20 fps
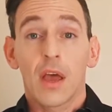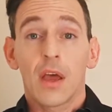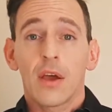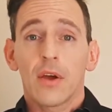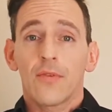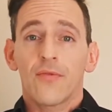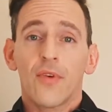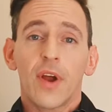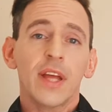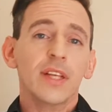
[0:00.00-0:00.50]

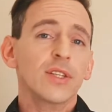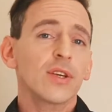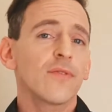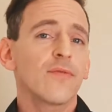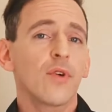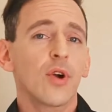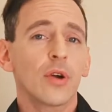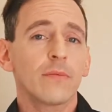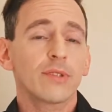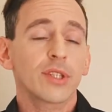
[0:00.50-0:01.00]
Phrasal
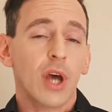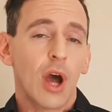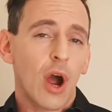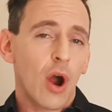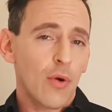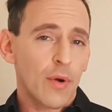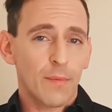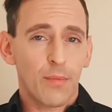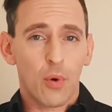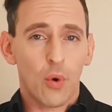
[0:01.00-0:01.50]
verbs
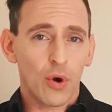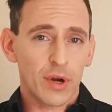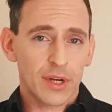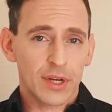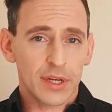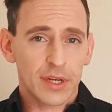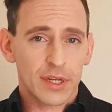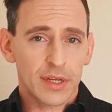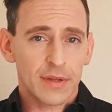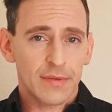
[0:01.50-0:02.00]
are
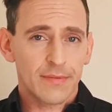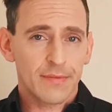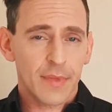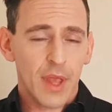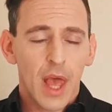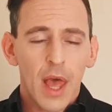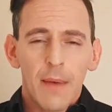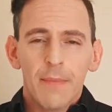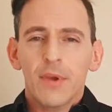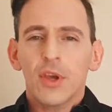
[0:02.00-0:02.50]
important
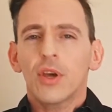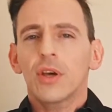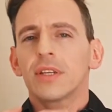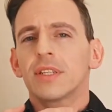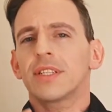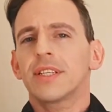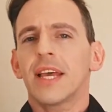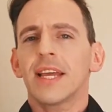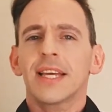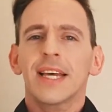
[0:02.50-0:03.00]

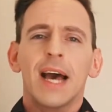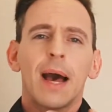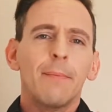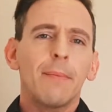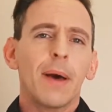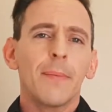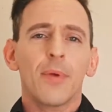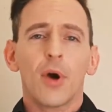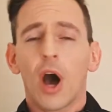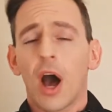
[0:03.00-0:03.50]
because they
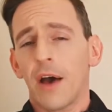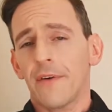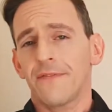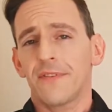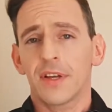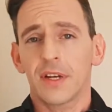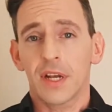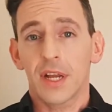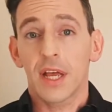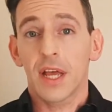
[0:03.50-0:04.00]
come up
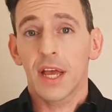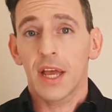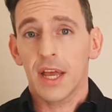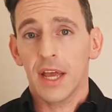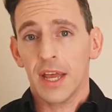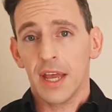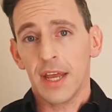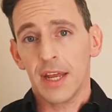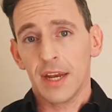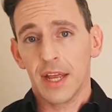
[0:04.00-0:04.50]
often
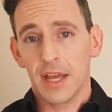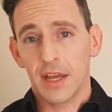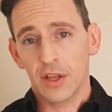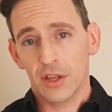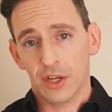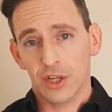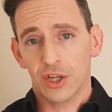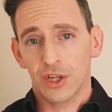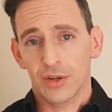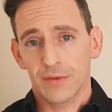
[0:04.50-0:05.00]
in
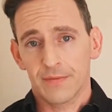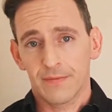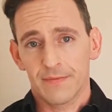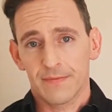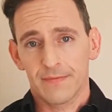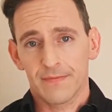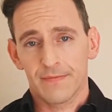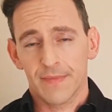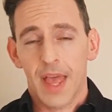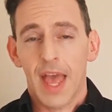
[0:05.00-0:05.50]
English,
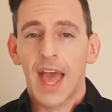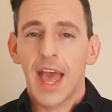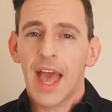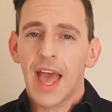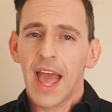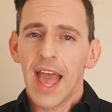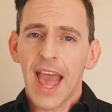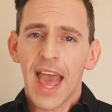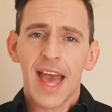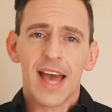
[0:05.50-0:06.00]

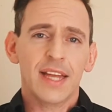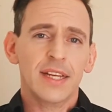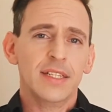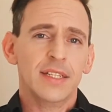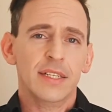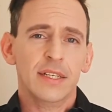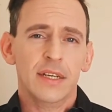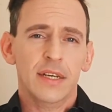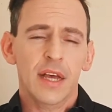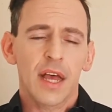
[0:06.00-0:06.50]

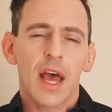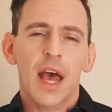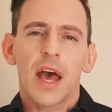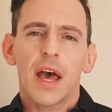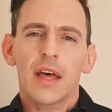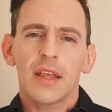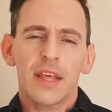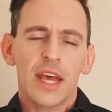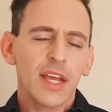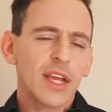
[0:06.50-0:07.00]
and
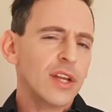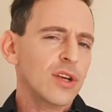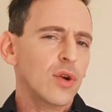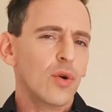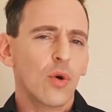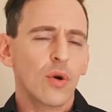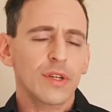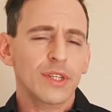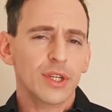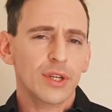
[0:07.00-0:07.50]
they can
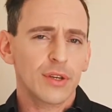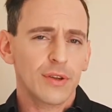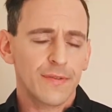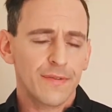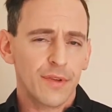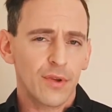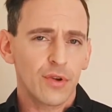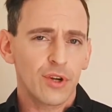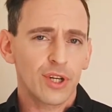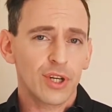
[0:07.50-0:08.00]
cause
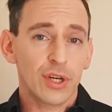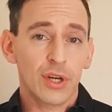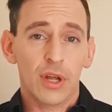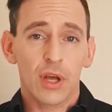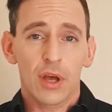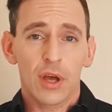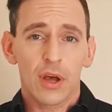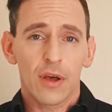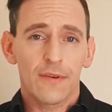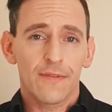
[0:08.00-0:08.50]

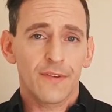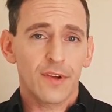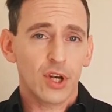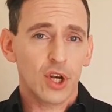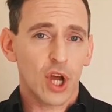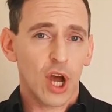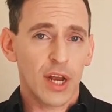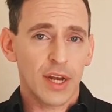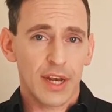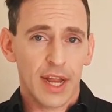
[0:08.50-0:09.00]
confusion for
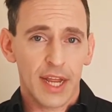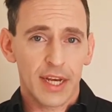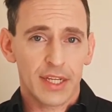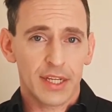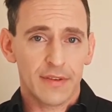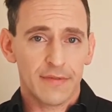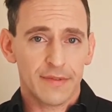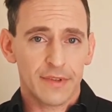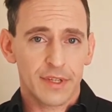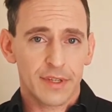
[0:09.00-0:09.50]

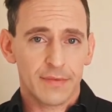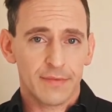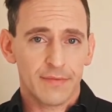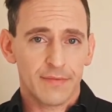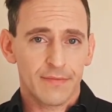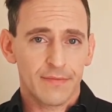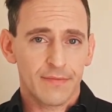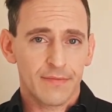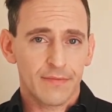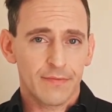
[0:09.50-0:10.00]
non-natives.
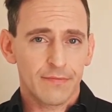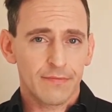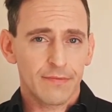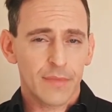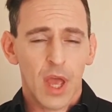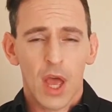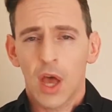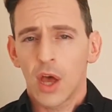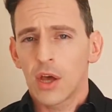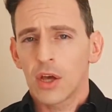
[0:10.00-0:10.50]

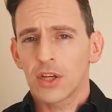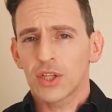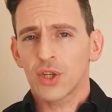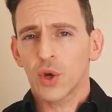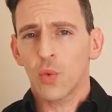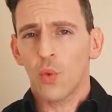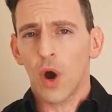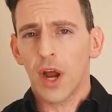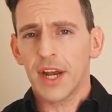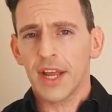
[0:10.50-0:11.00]
So
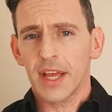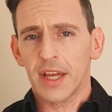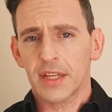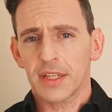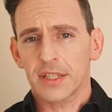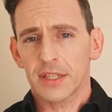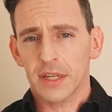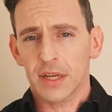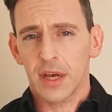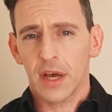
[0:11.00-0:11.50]
what
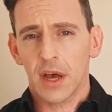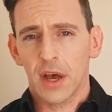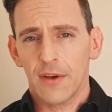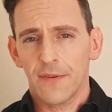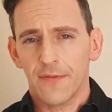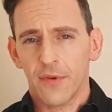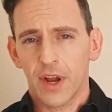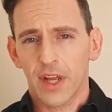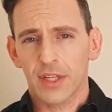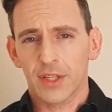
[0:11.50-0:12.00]
is a
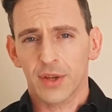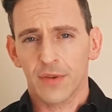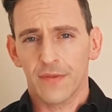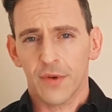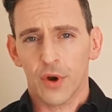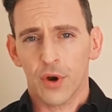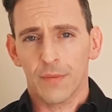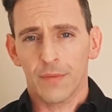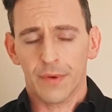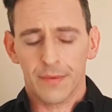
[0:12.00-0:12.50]
phrasal
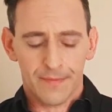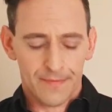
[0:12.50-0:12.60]
verb?